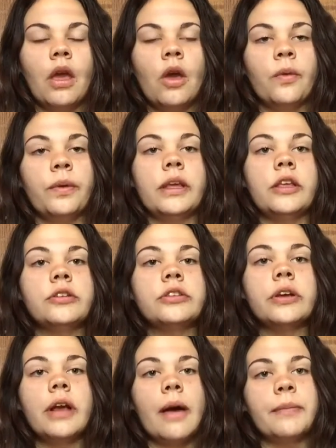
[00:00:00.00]
We can use our
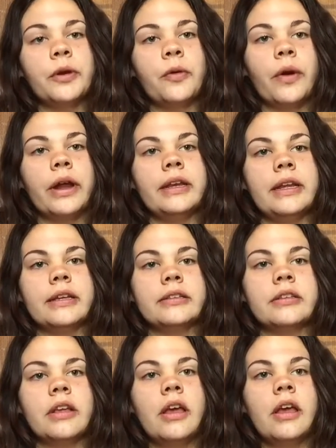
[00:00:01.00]
Common Core ideas
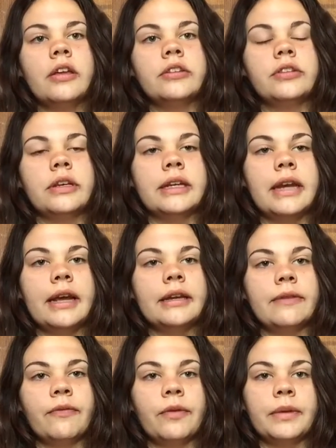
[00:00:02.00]
to connect
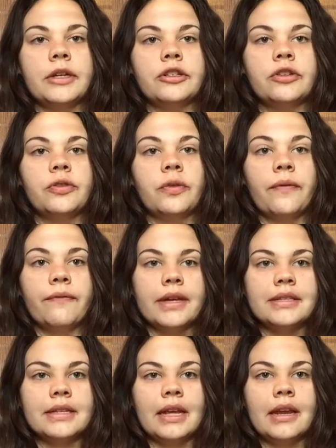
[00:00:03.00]
information through
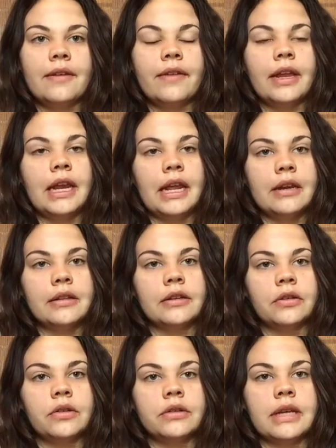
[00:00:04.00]
investigative and
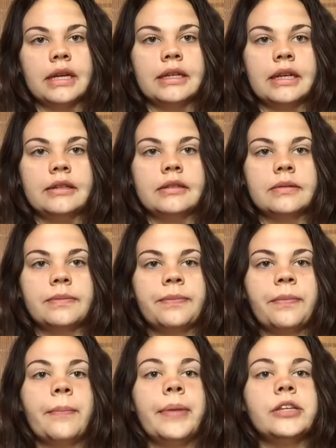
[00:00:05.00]
analytical techniques.
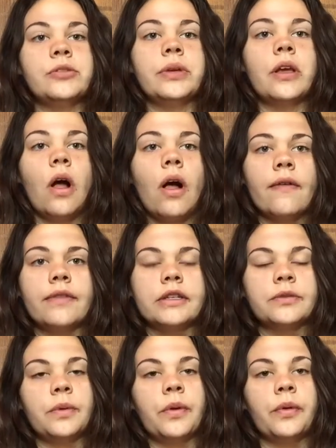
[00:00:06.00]
By doing all of this,
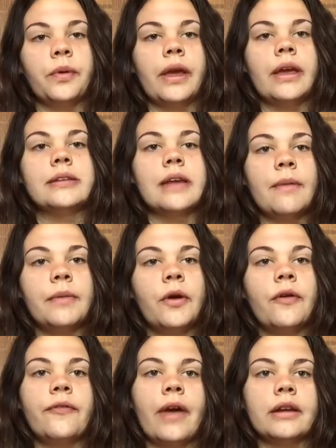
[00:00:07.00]
we will create a domino
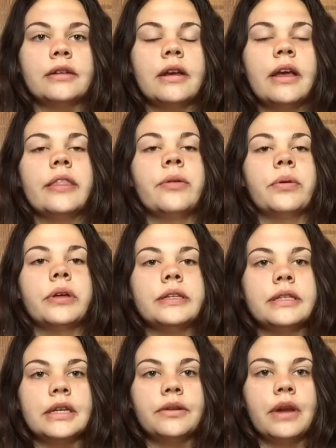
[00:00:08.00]
effect that will
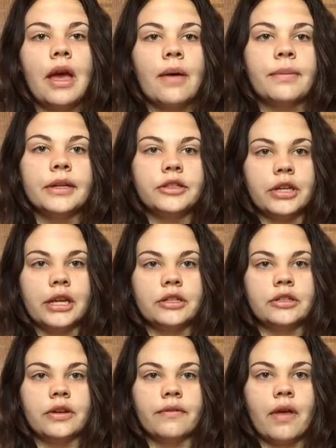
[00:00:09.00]
continue to help
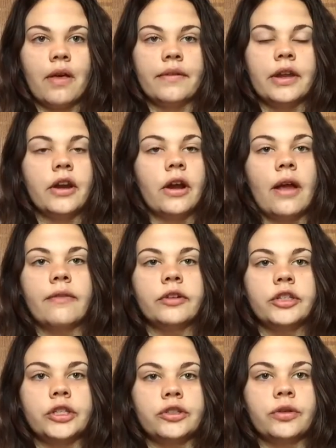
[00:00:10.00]
education evolve in our
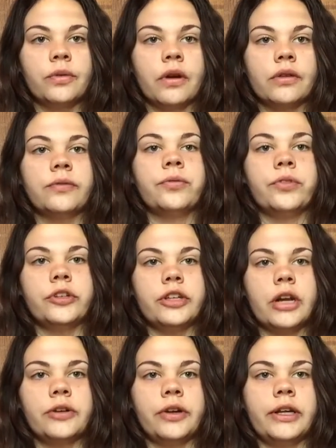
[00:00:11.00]
ever-changing world for
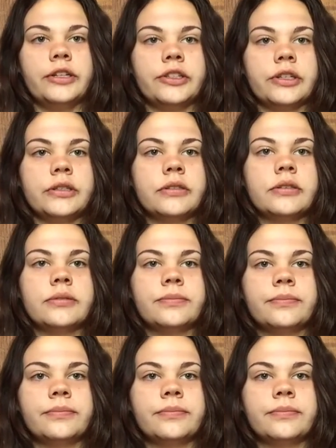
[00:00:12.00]
generations.